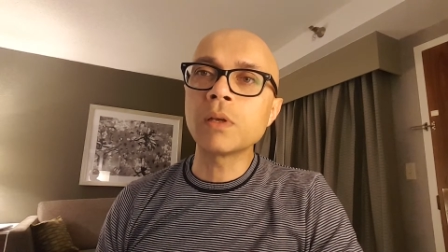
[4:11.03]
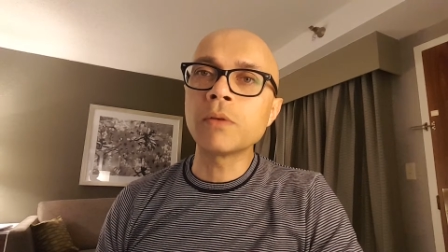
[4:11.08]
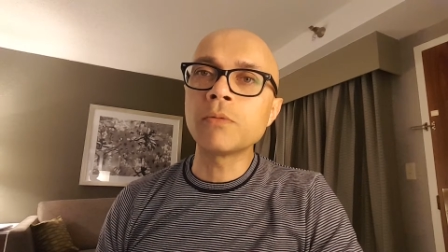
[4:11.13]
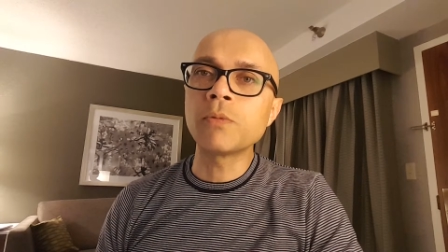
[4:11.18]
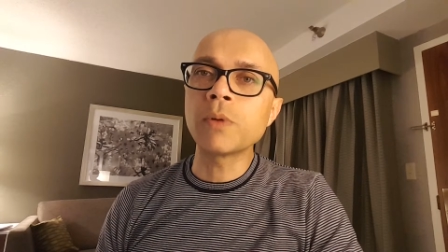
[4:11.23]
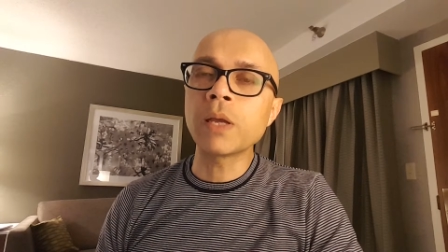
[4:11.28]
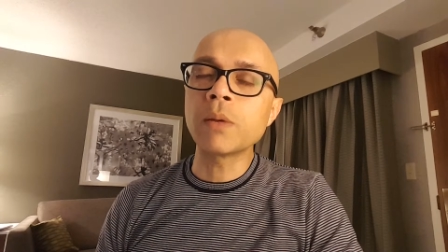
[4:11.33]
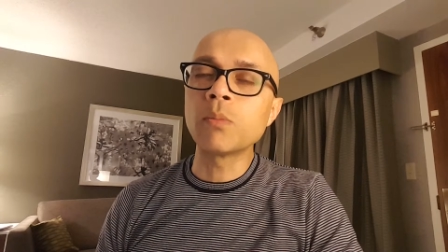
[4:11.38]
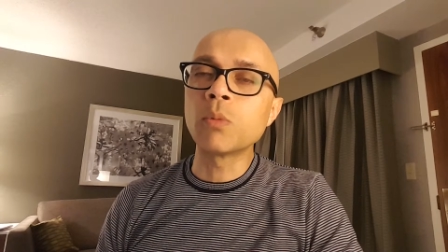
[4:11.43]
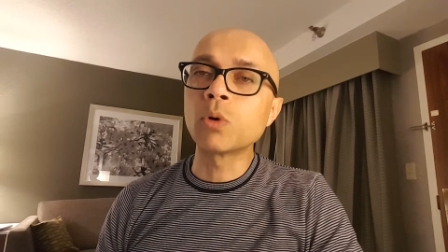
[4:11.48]
if
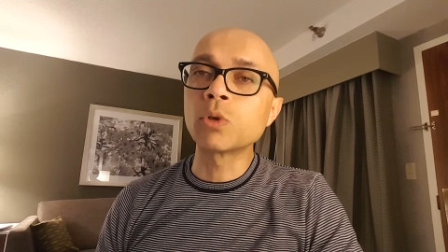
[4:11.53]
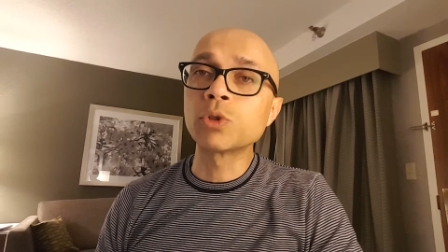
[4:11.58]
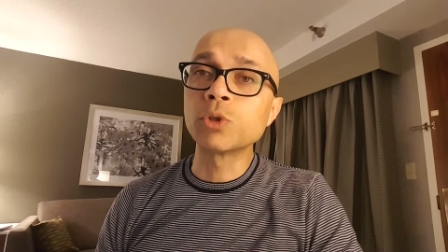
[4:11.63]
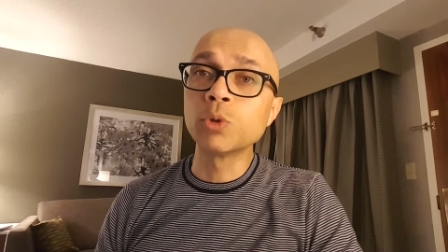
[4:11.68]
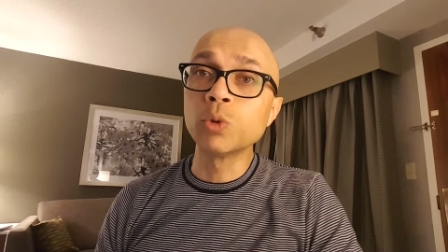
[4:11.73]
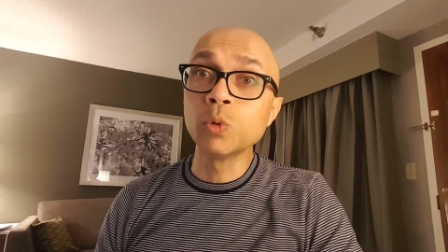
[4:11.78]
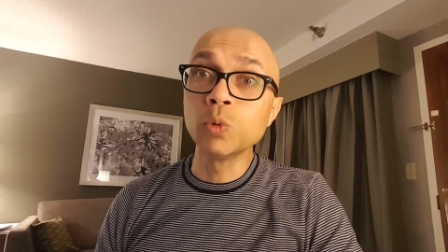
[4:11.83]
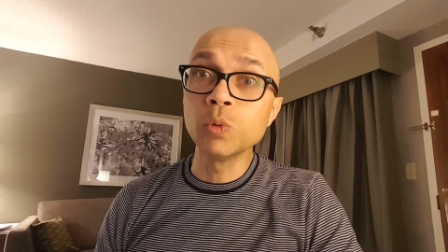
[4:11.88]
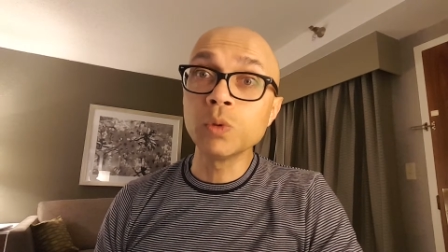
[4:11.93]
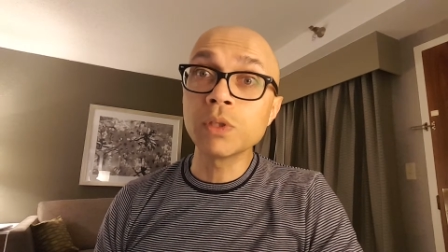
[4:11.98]
we had more
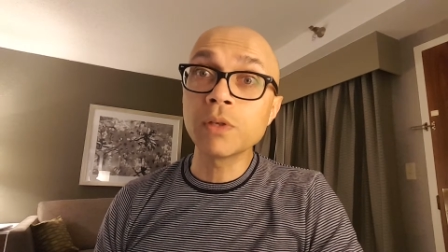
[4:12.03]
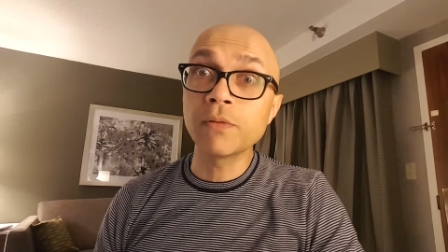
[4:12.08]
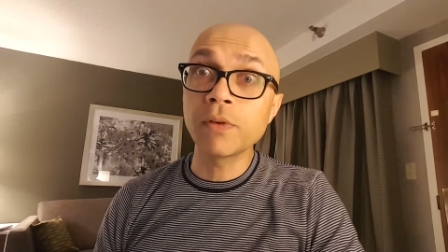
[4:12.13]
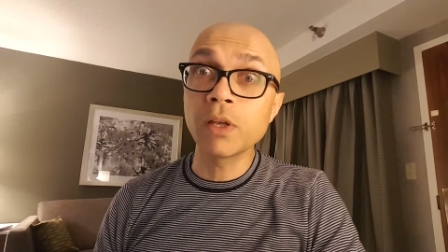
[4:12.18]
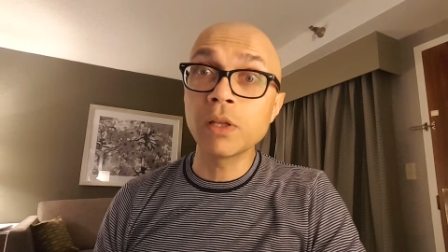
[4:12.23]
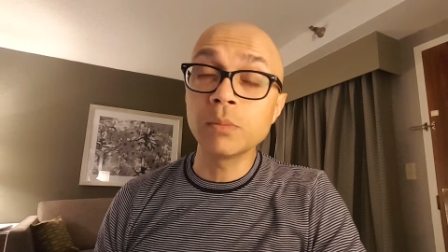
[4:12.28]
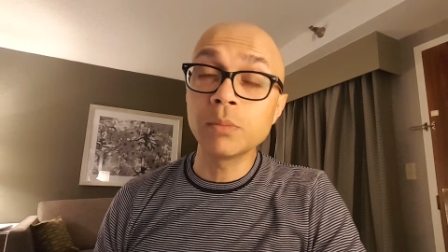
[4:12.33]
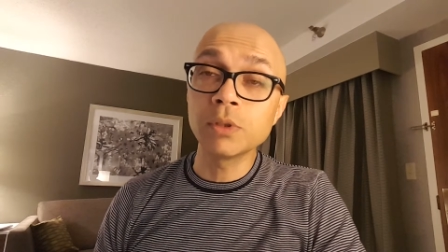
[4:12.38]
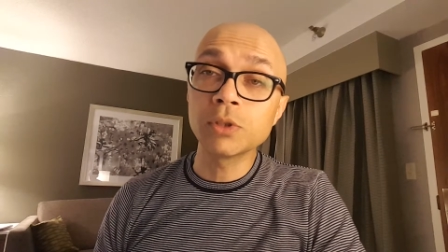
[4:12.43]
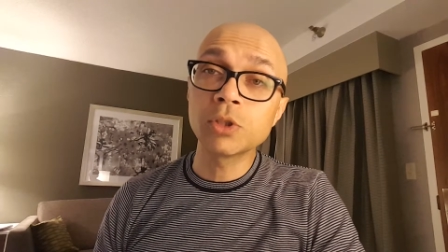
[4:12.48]
tools
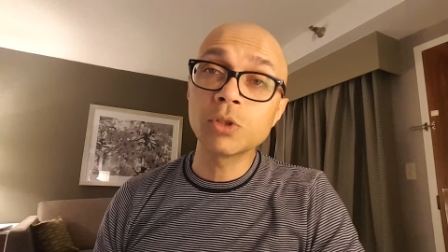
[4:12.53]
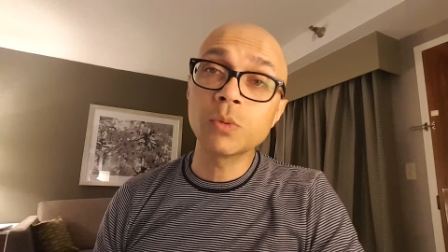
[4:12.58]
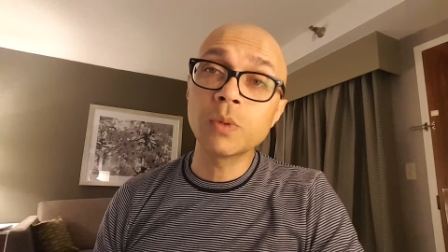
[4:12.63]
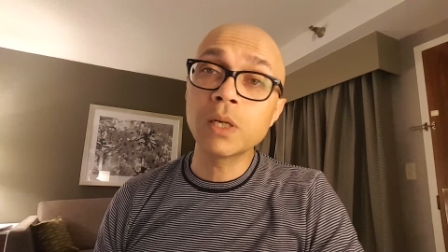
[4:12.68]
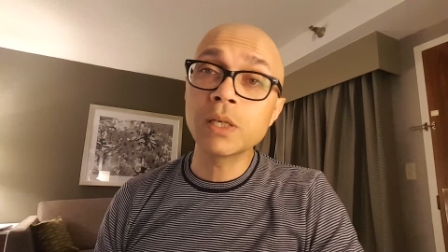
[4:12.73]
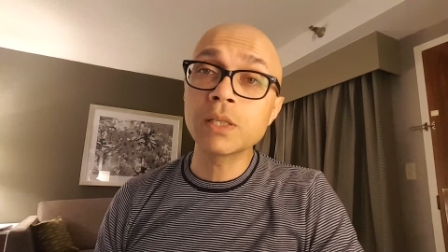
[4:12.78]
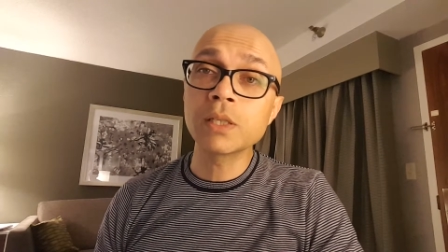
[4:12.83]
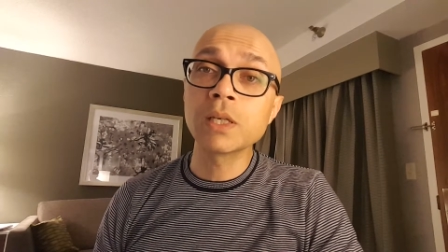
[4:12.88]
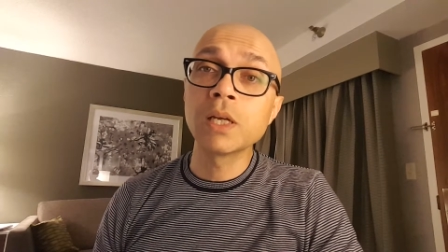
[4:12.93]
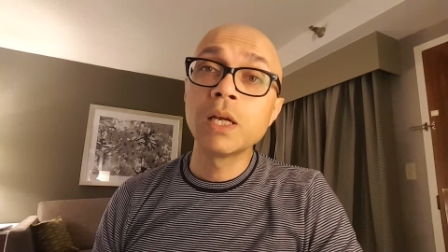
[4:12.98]
available to
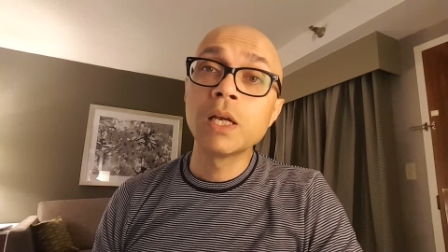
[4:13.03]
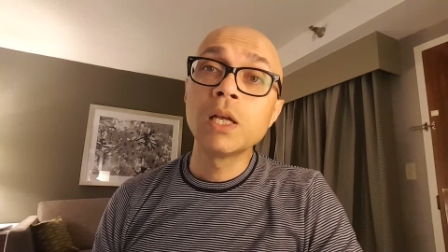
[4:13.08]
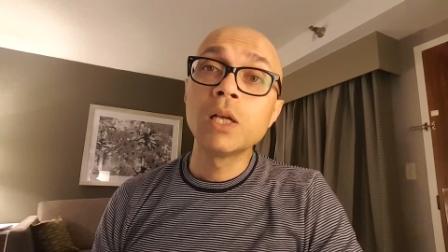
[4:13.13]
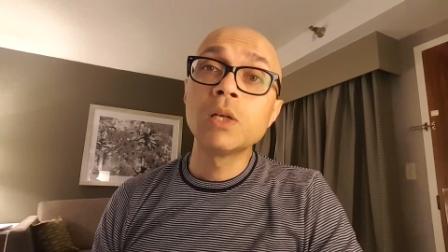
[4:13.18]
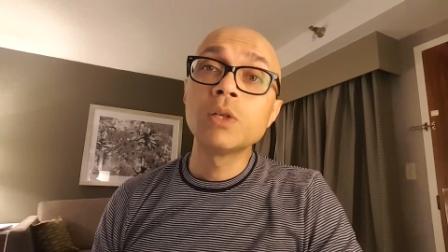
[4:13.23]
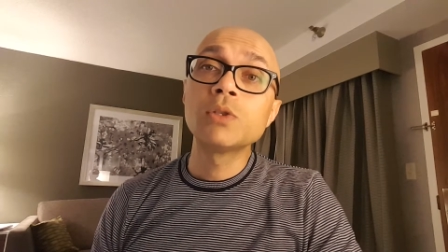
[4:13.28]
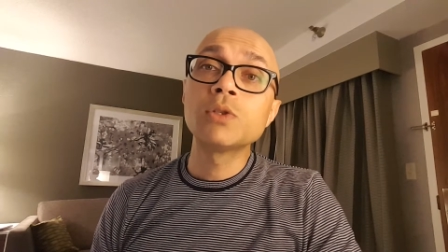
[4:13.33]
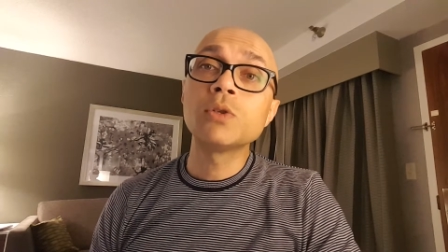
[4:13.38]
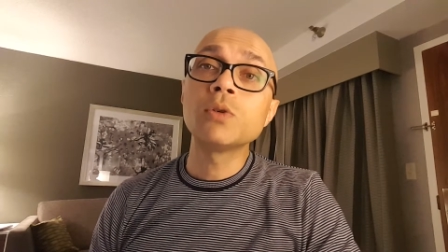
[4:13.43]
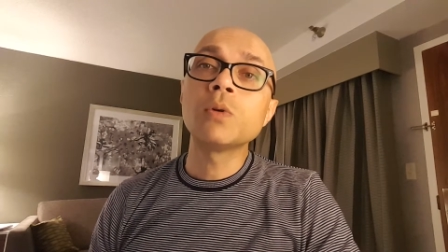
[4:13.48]
us,
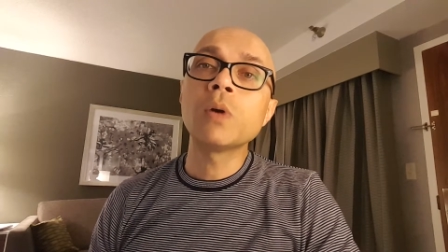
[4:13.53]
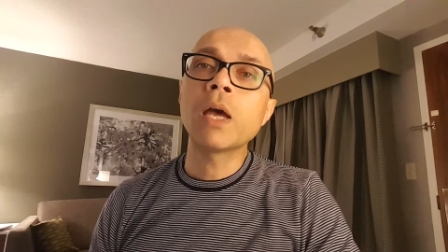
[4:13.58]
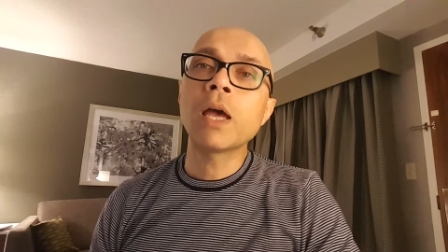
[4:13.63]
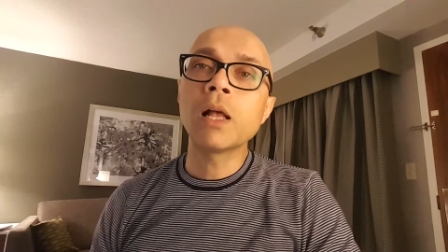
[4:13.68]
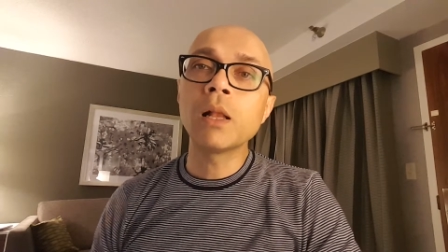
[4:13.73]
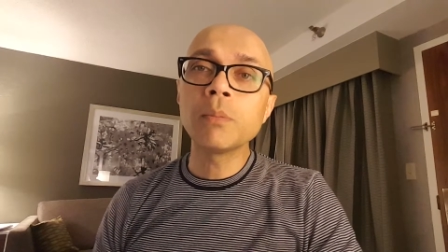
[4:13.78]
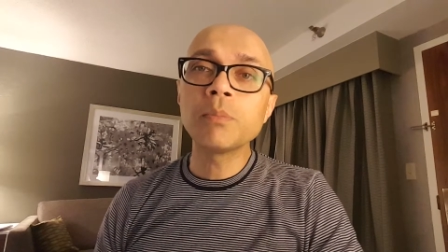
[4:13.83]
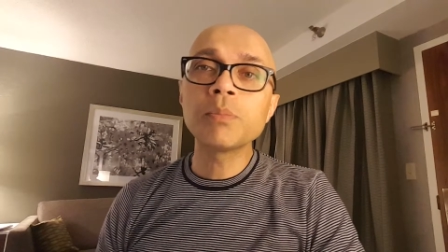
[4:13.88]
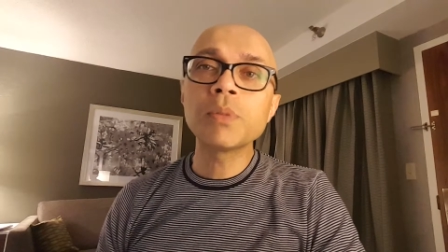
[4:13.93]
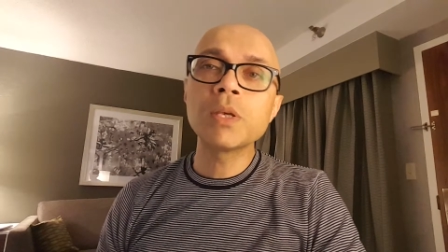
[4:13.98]
to
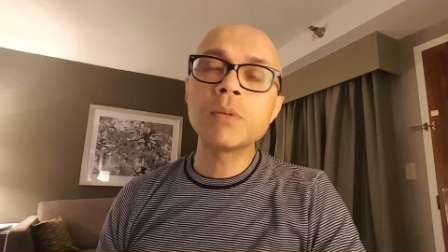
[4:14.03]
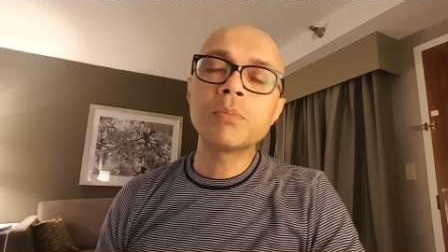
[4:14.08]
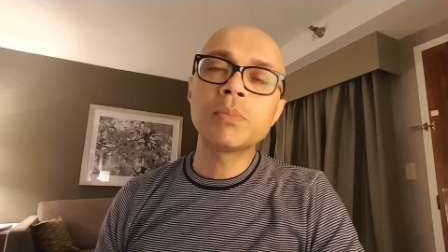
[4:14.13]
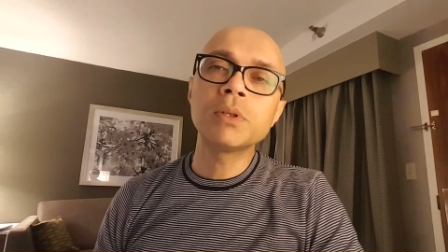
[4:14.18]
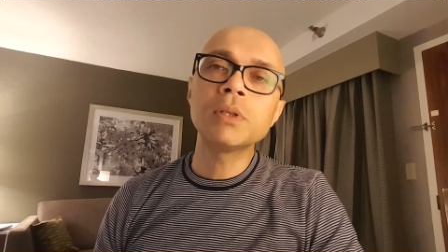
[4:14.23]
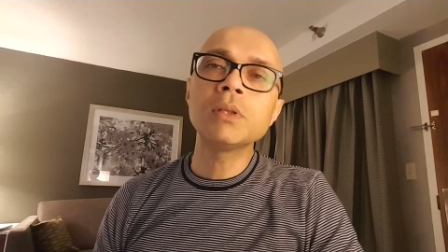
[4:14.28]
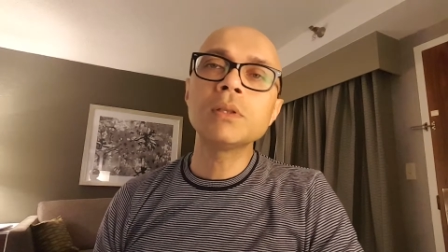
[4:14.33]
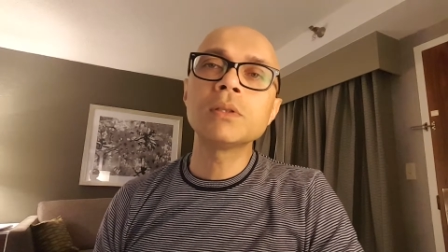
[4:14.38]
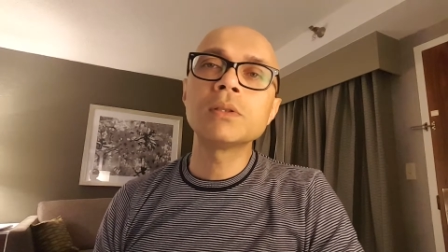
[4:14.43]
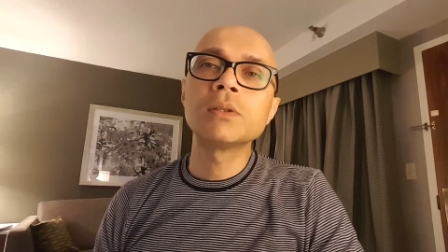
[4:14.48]
help
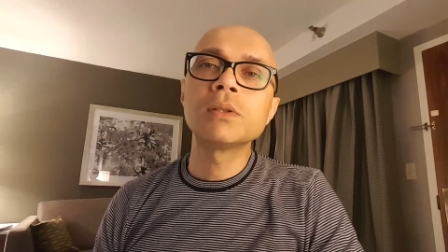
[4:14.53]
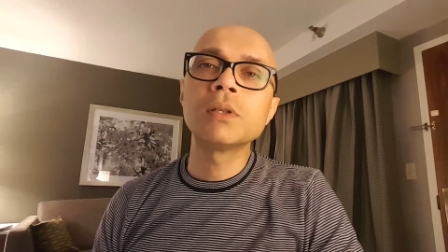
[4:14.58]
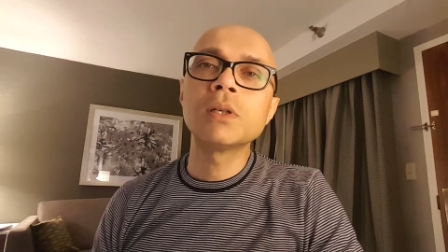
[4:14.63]
people